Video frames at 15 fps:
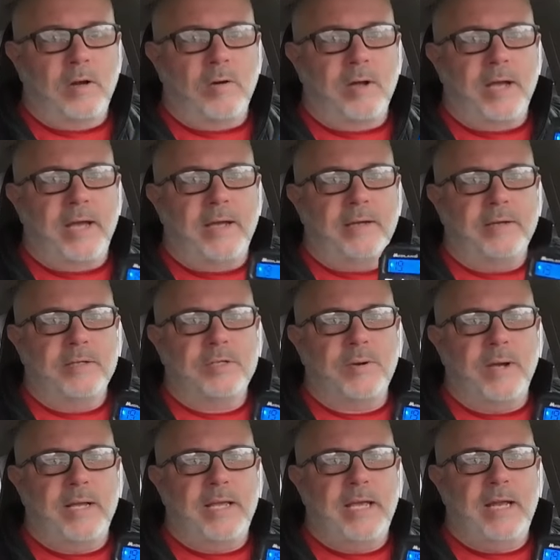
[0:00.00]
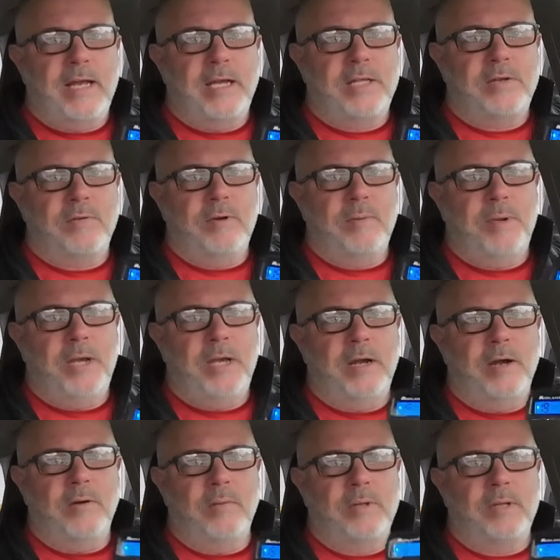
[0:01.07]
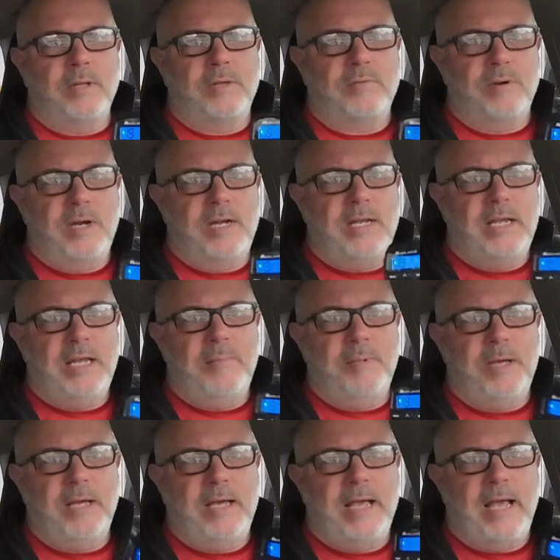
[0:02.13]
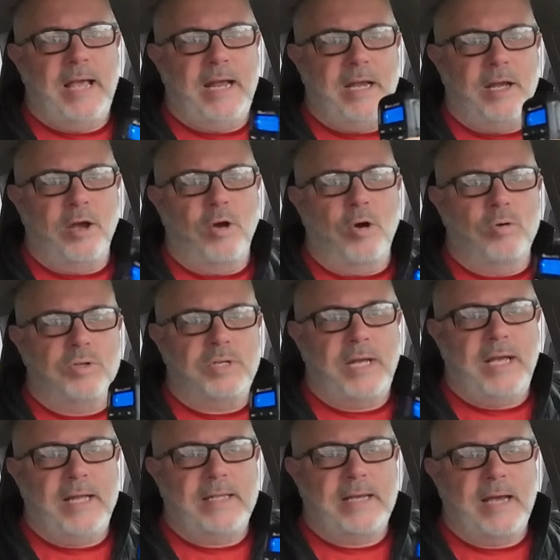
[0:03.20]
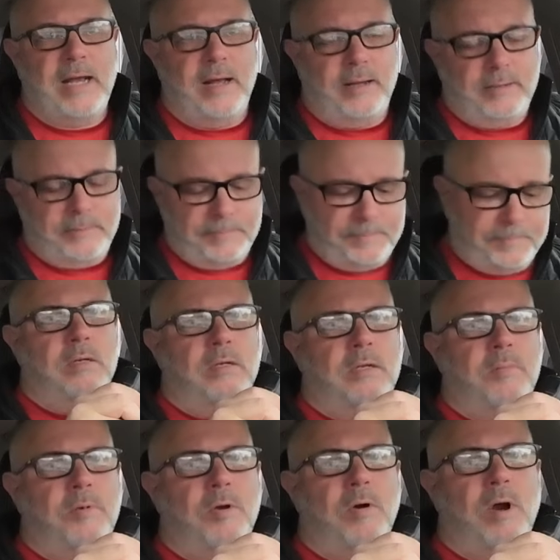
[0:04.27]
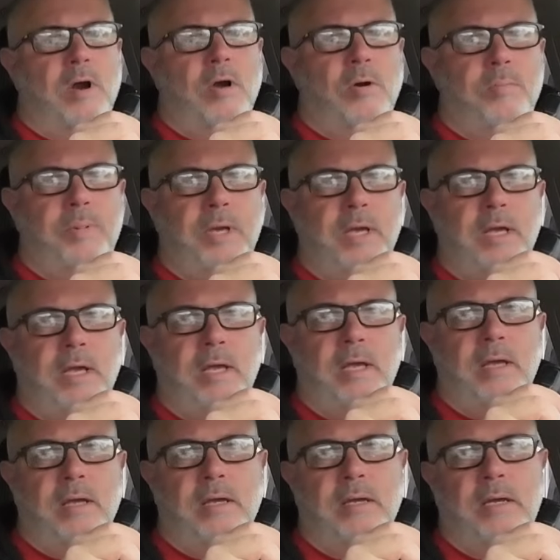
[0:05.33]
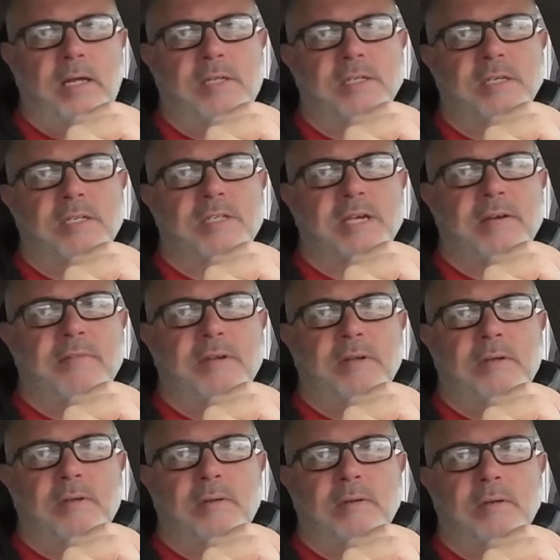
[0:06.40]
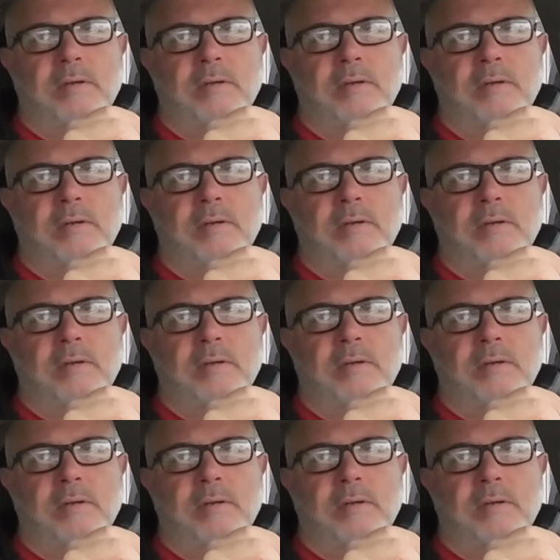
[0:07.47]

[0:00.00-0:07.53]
Okay, so I can hit the repeater with the 3 dB gain ghost antenna. WROP 867,